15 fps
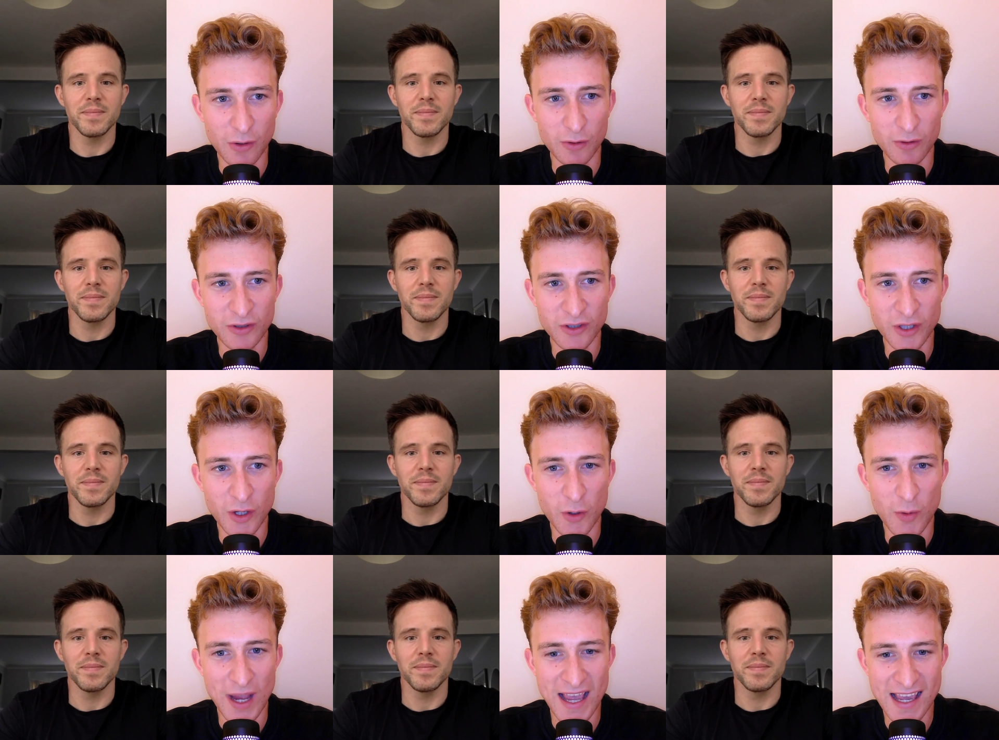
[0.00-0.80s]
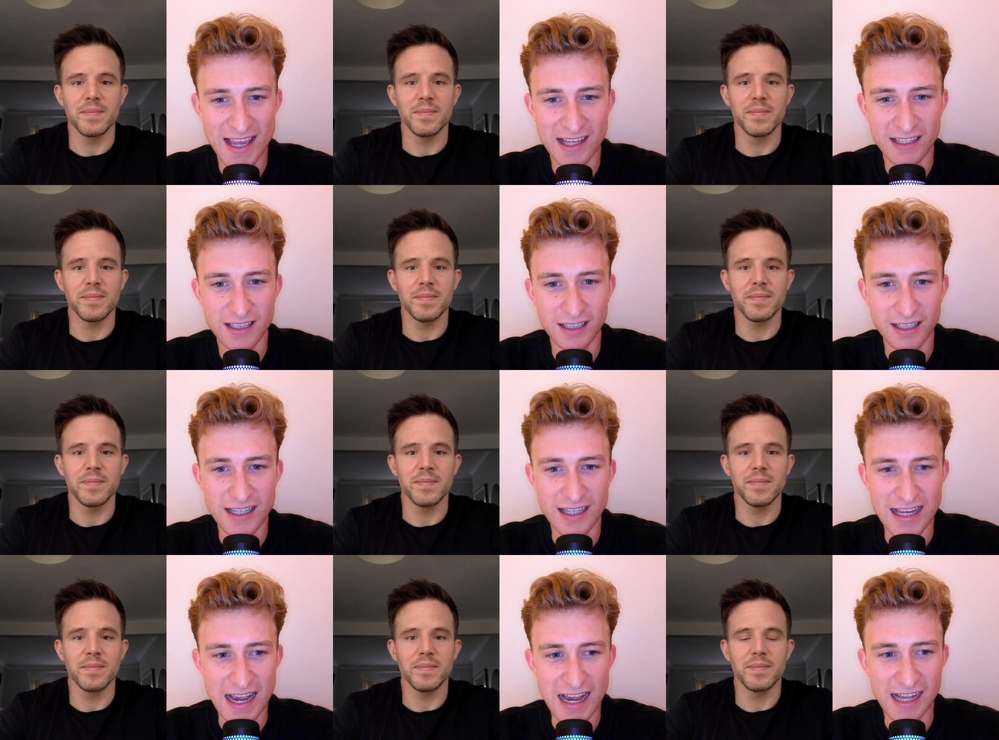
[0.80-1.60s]
Speaker 1: also HIIT,
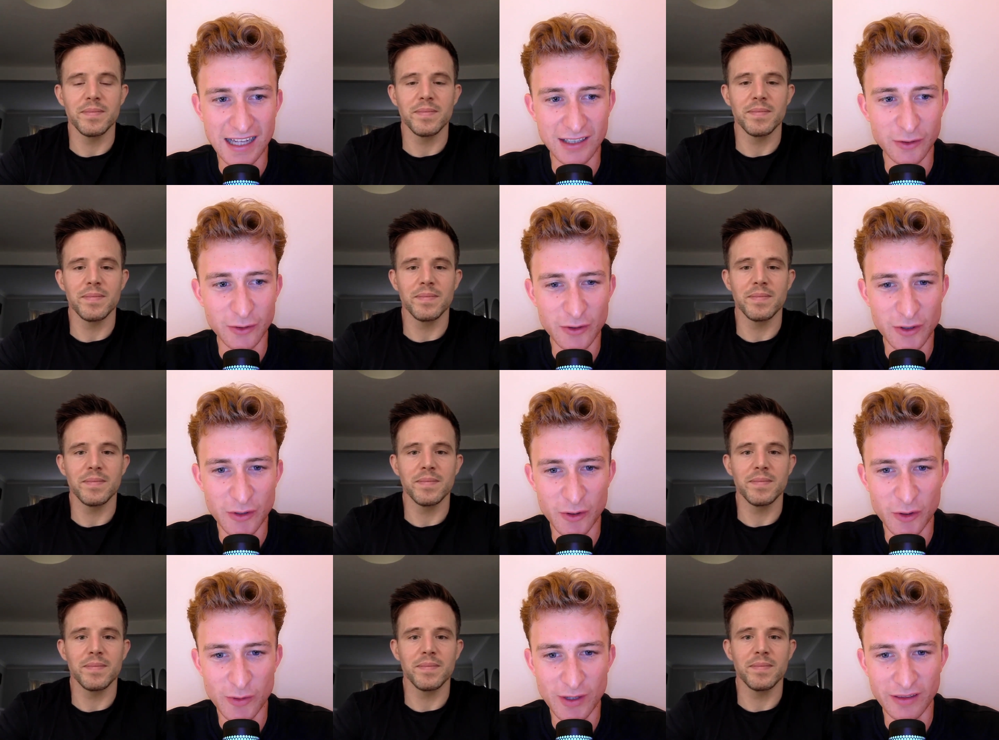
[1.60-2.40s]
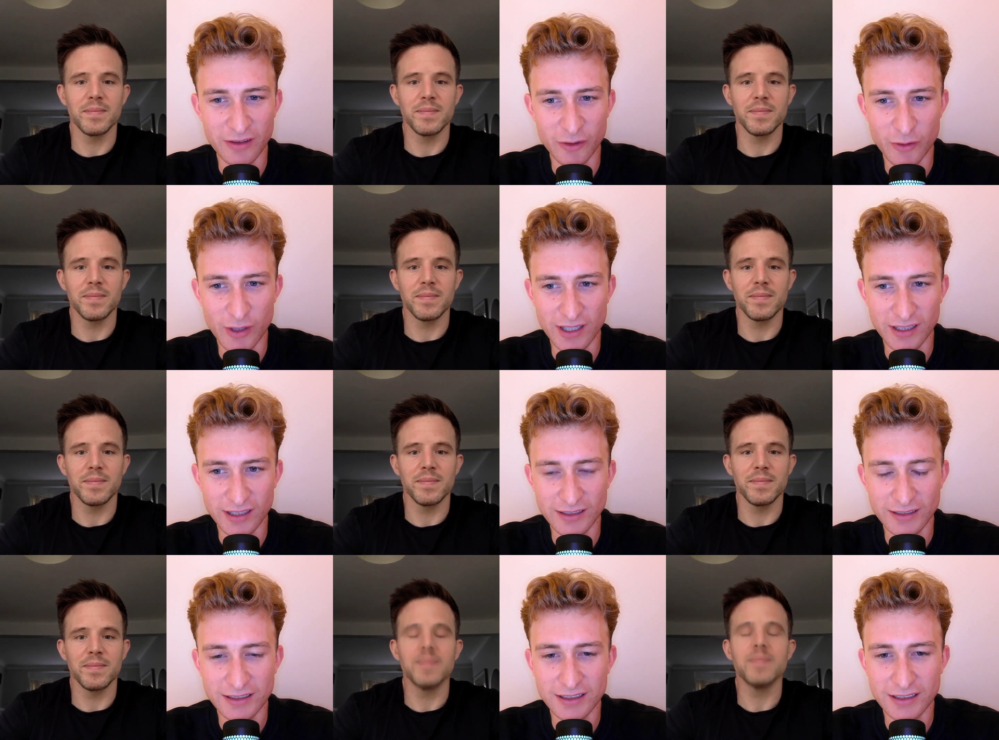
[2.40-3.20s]
and also strength training.
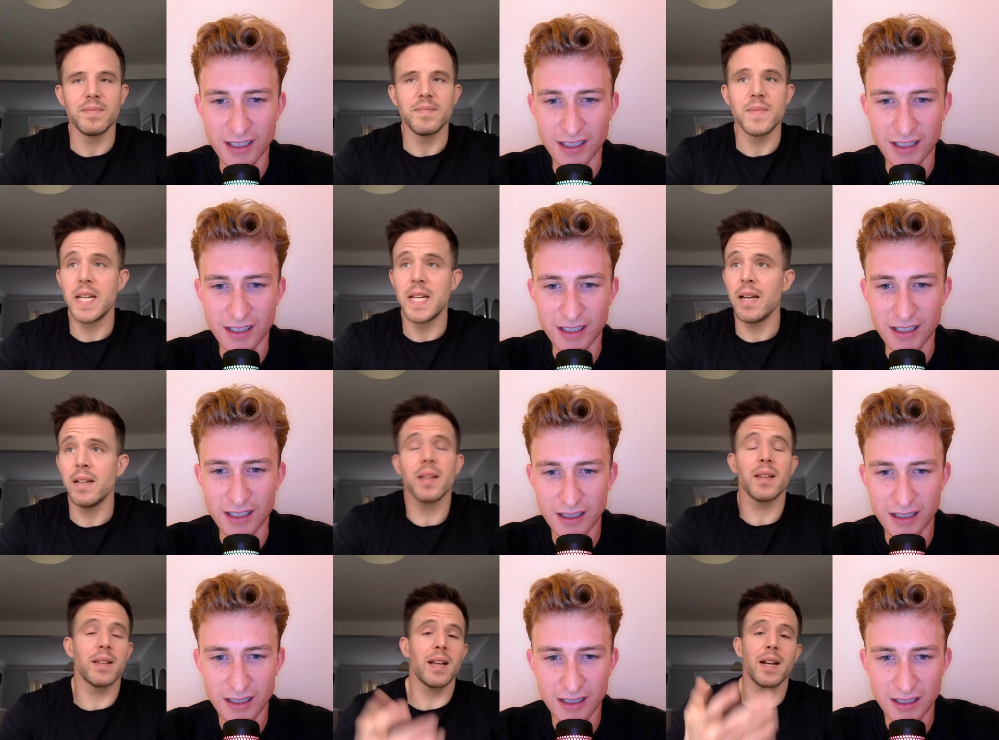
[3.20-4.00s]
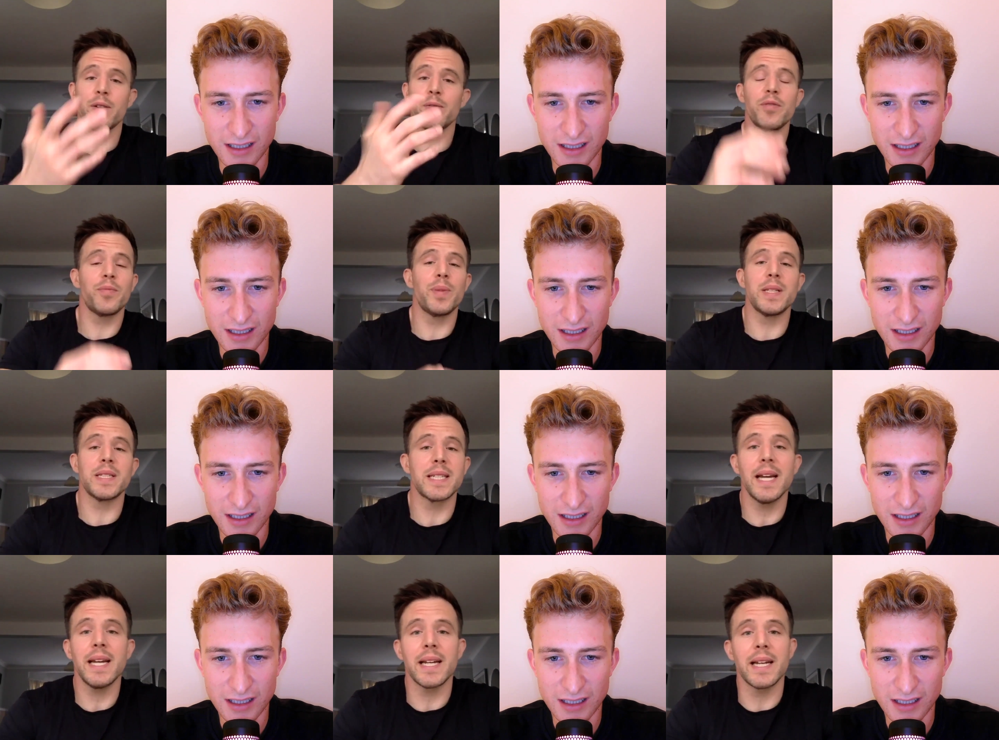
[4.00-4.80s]
Speaker 2: Yeah, like we've been
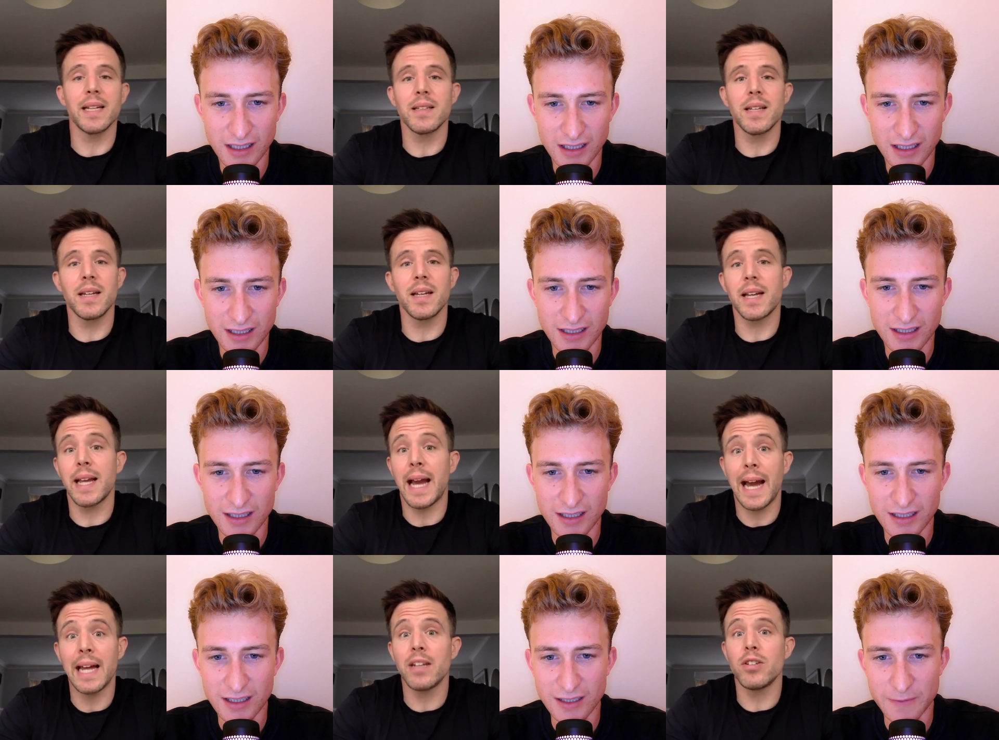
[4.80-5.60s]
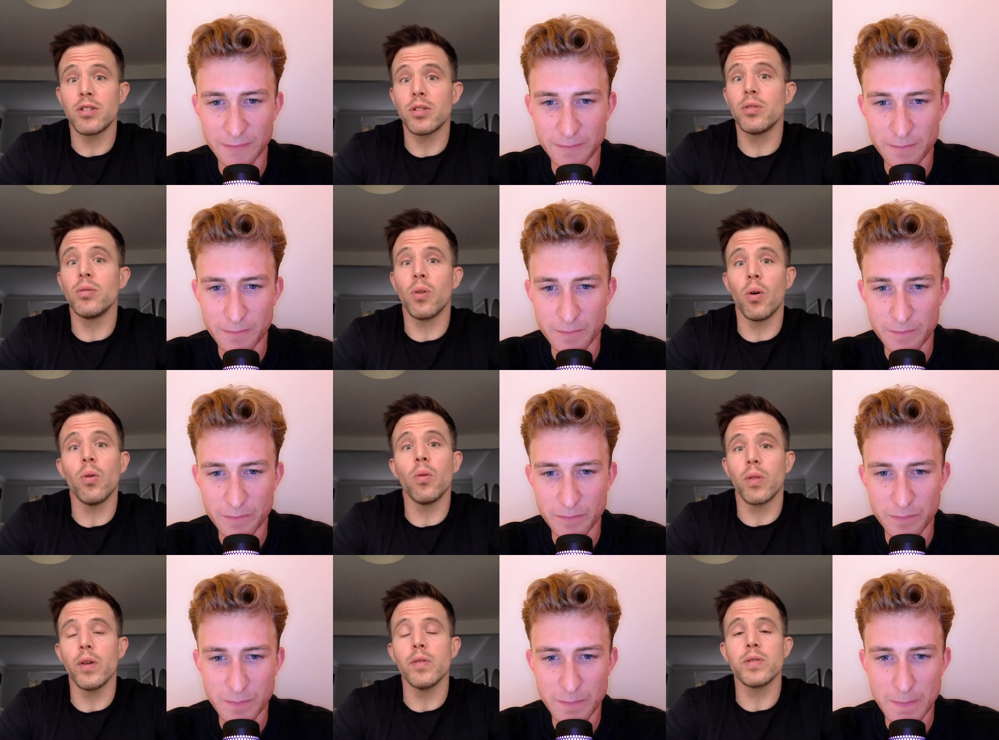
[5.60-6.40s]
saying, it, it can do all
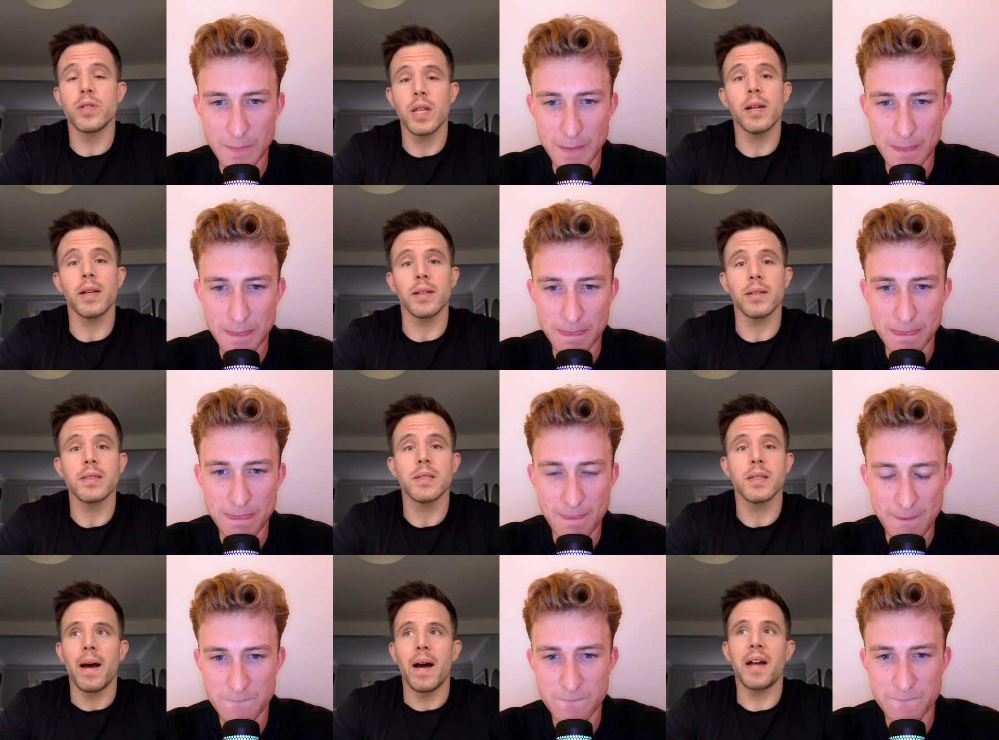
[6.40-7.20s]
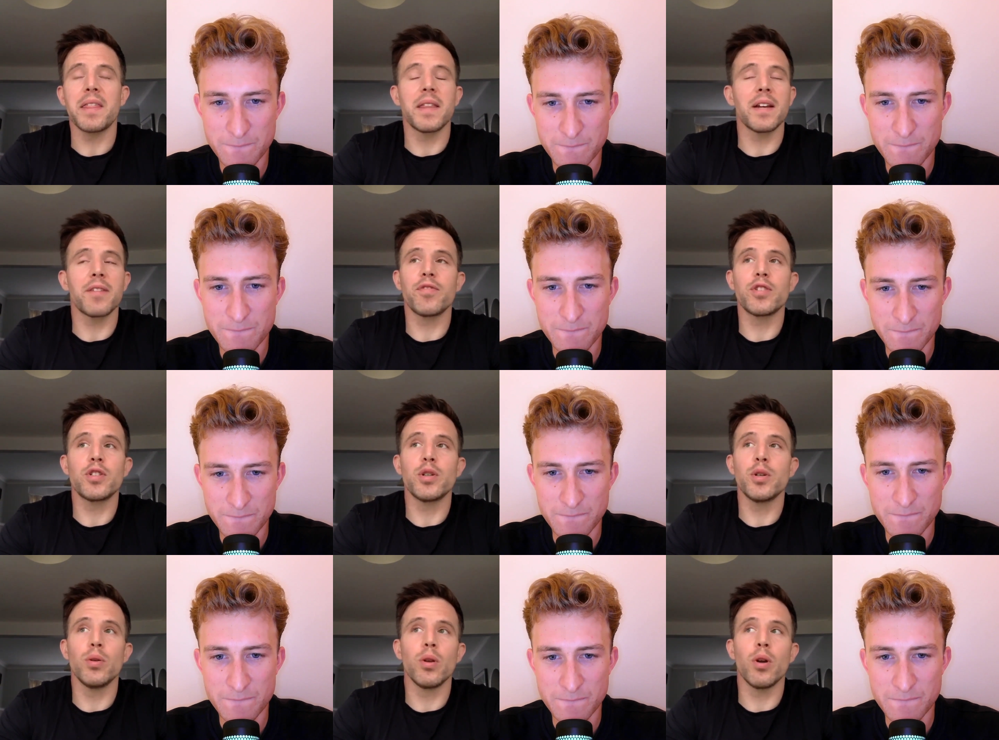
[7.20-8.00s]
those things. I think for
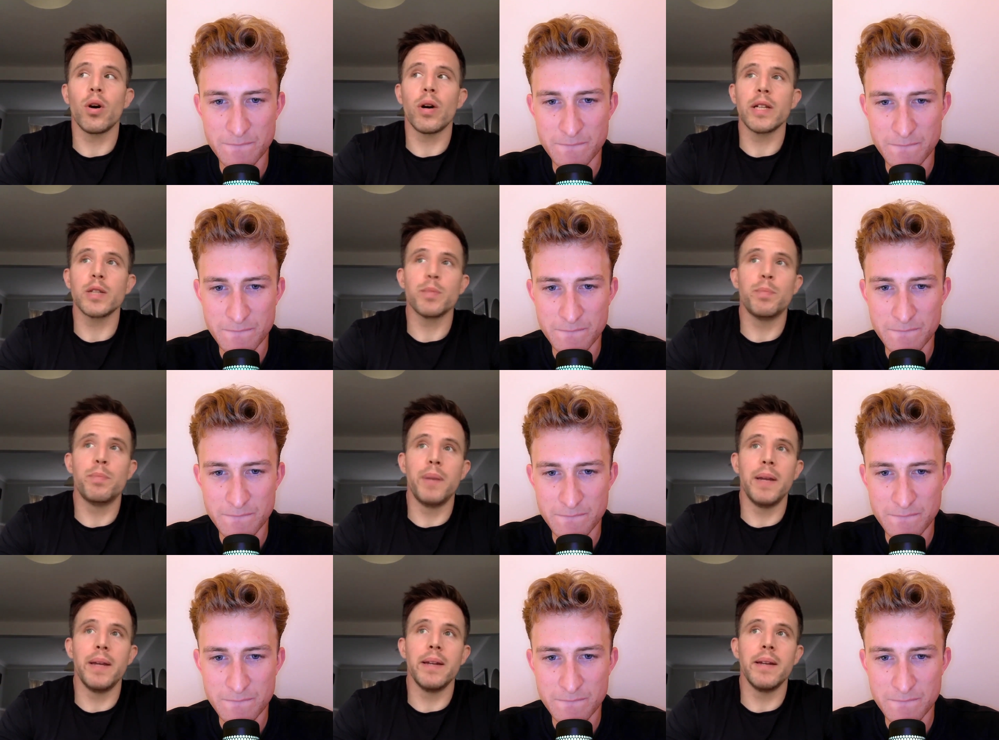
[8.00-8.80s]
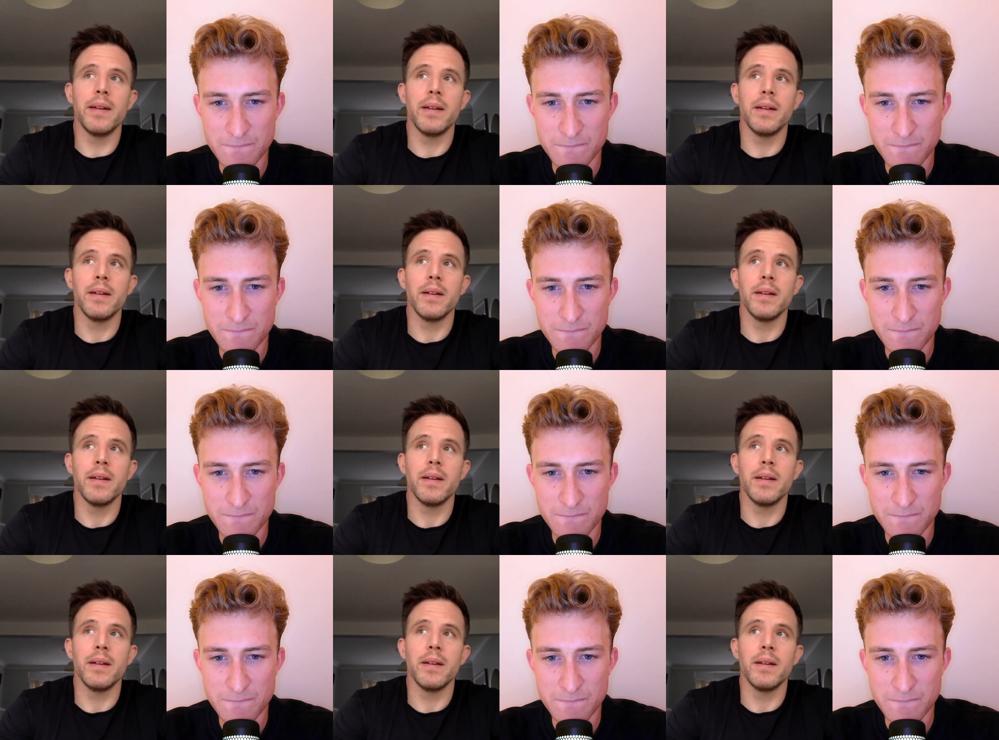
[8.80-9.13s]
too long it's been